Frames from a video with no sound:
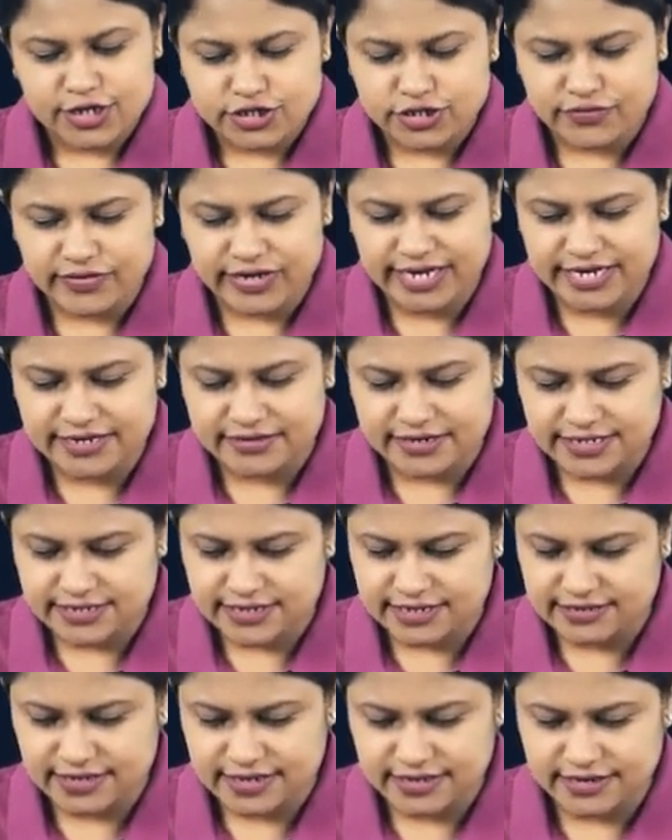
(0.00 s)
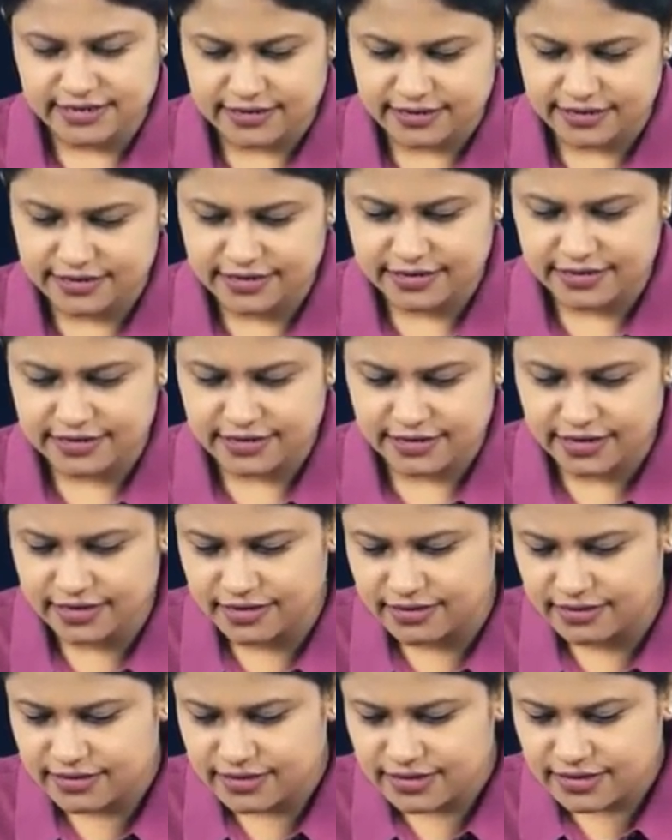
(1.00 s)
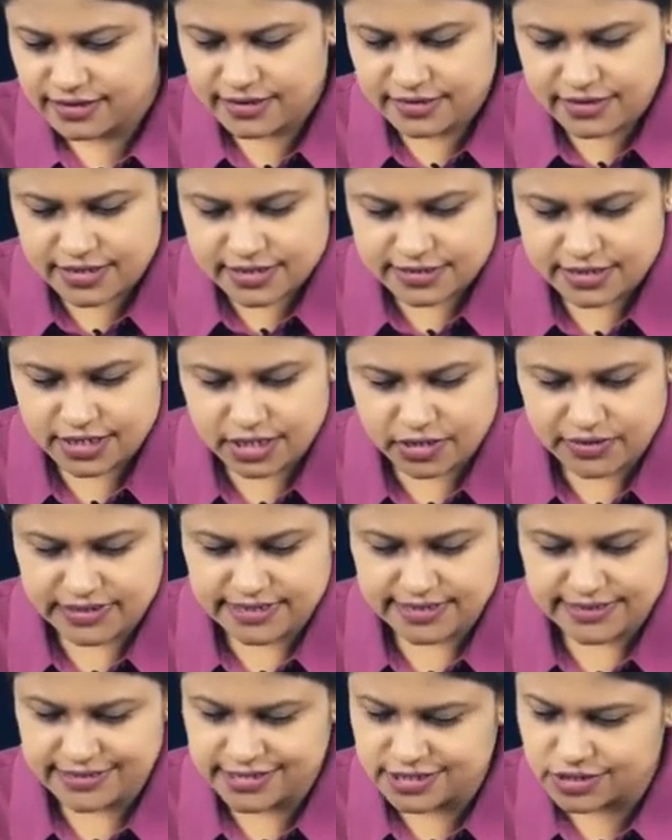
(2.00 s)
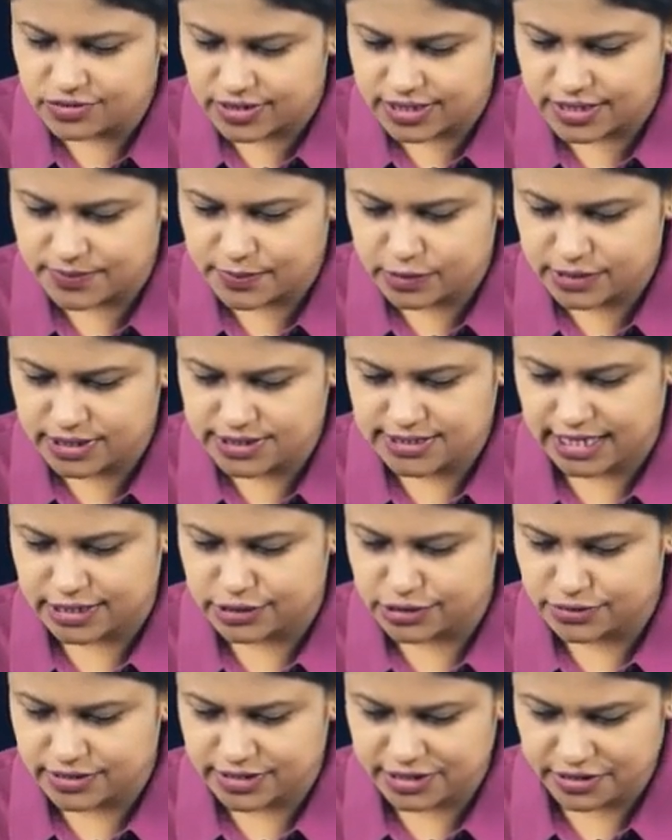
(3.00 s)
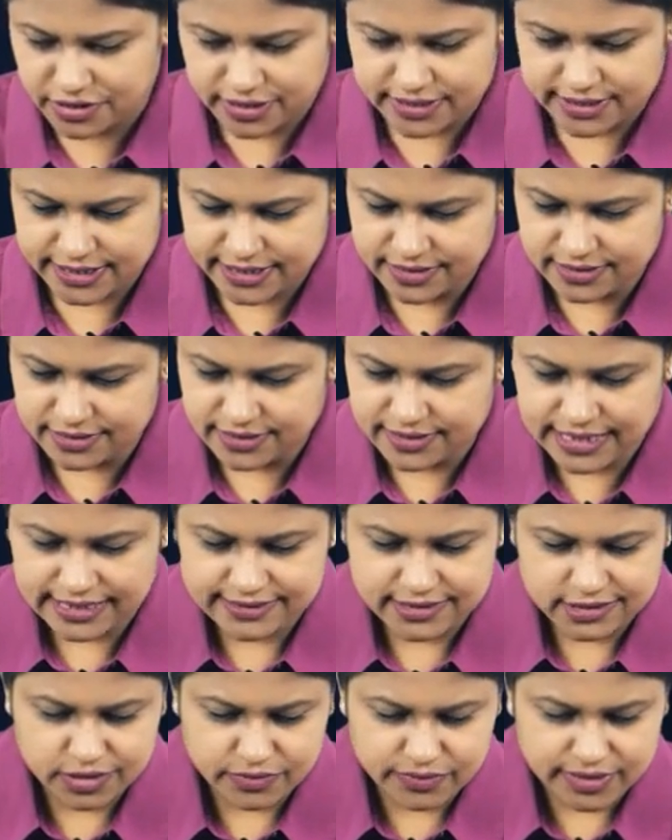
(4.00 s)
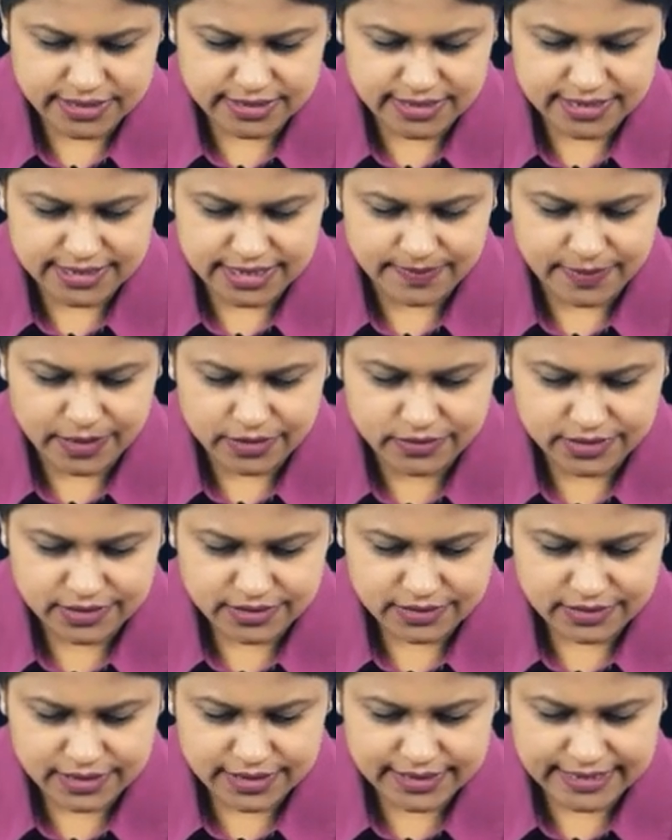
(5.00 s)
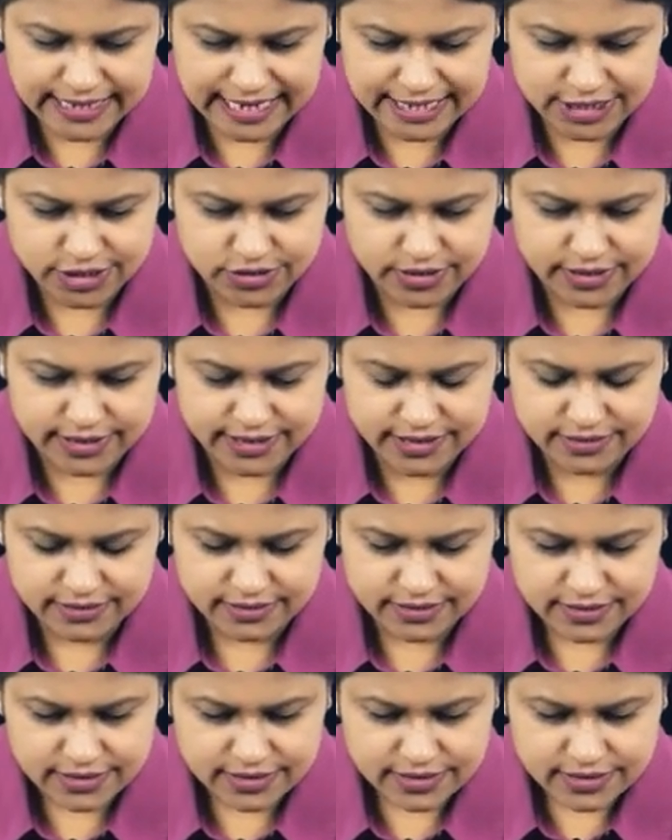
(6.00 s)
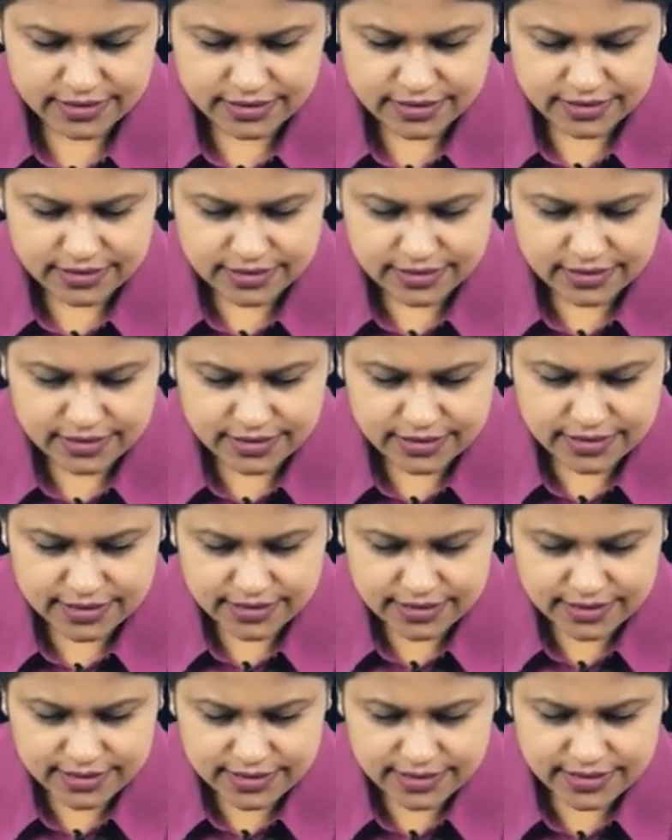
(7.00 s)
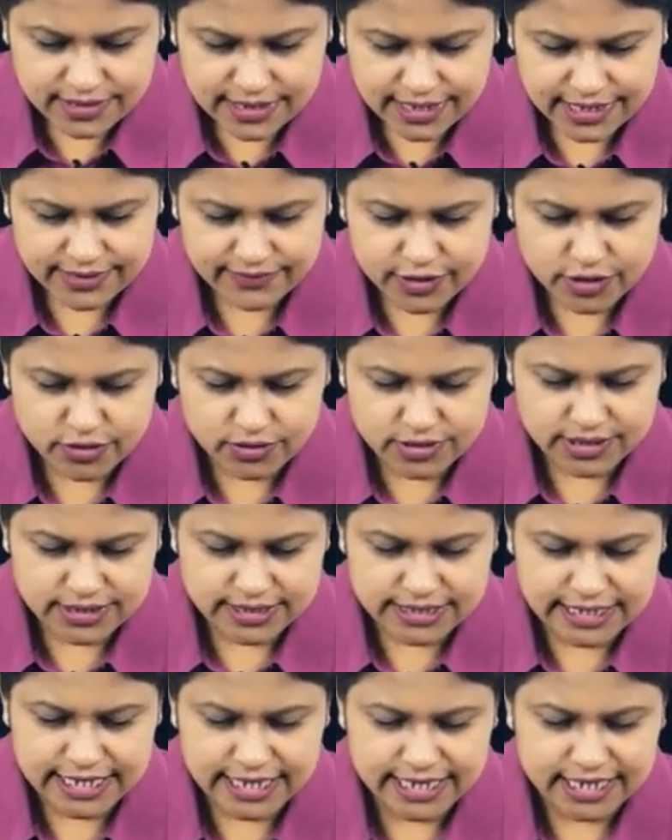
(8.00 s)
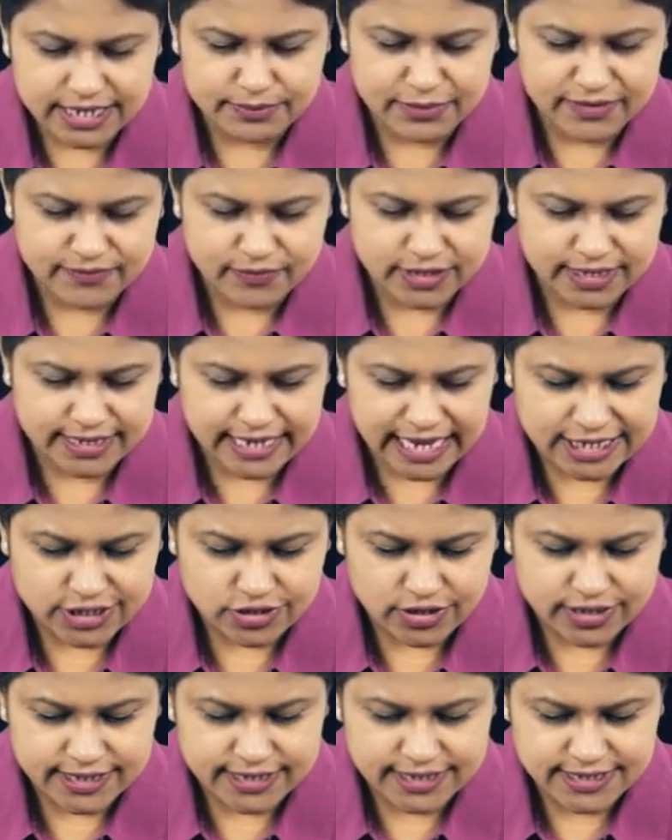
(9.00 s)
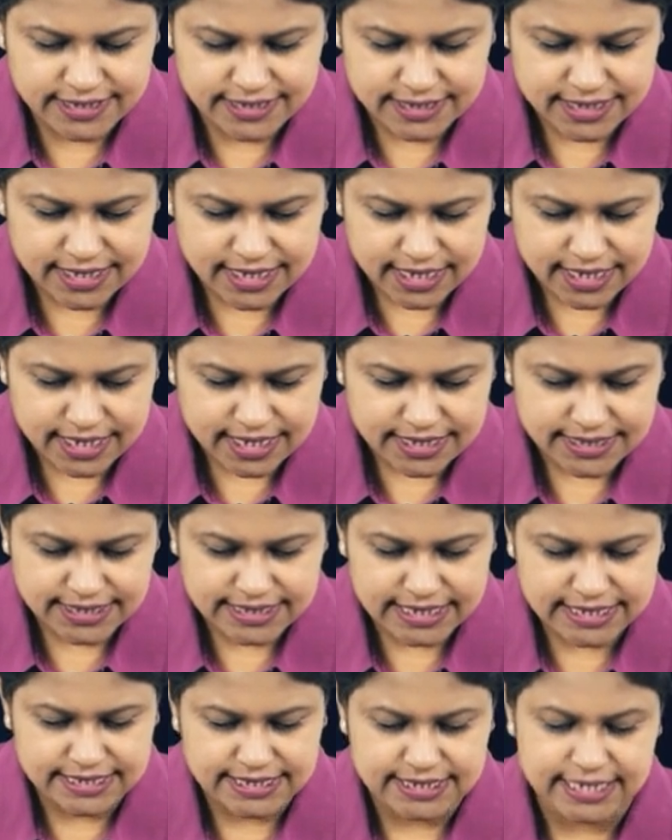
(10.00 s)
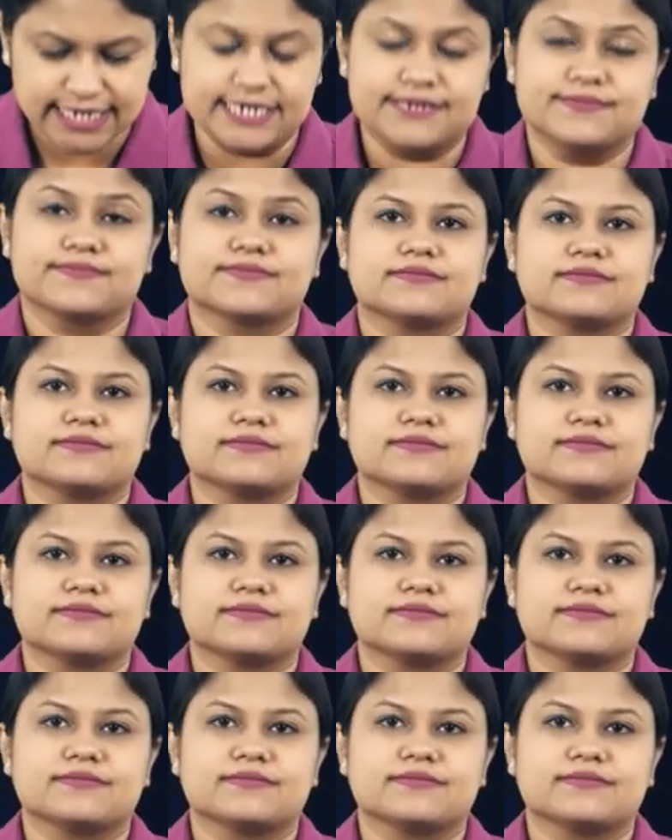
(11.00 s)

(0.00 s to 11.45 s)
So very interesting thing here. Here the question is not about the statutory audit, rather the question is about tax audit. And we know the ceiling limit for the tax audit is 60.